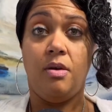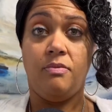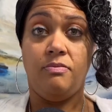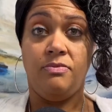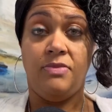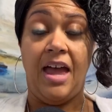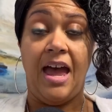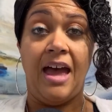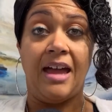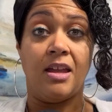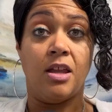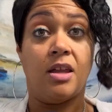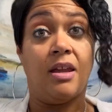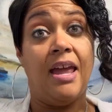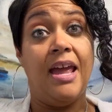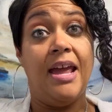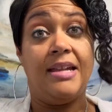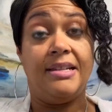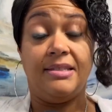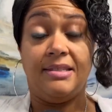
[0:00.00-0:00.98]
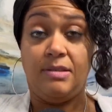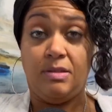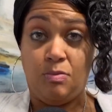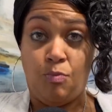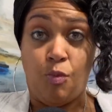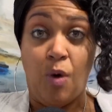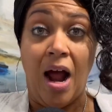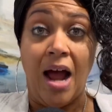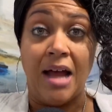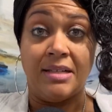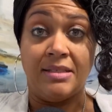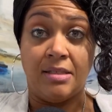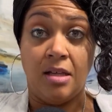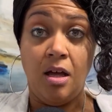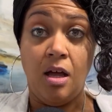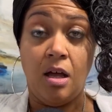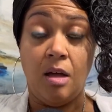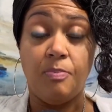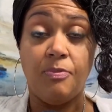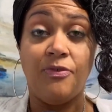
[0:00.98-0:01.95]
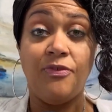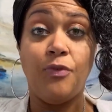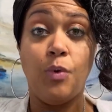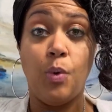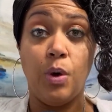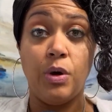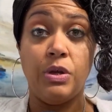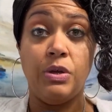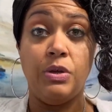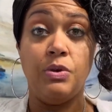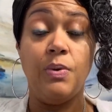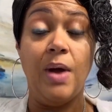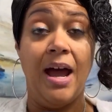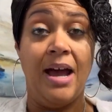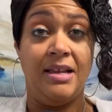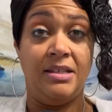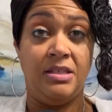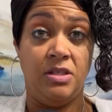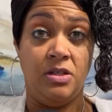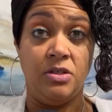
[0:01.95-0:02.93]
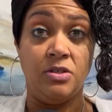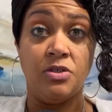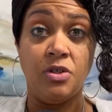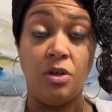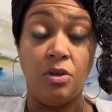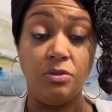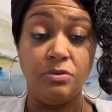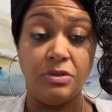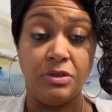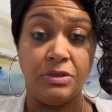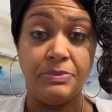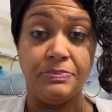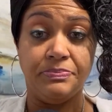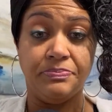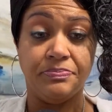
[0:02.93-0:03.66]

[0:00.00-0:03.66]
that can rise up for you as an adult.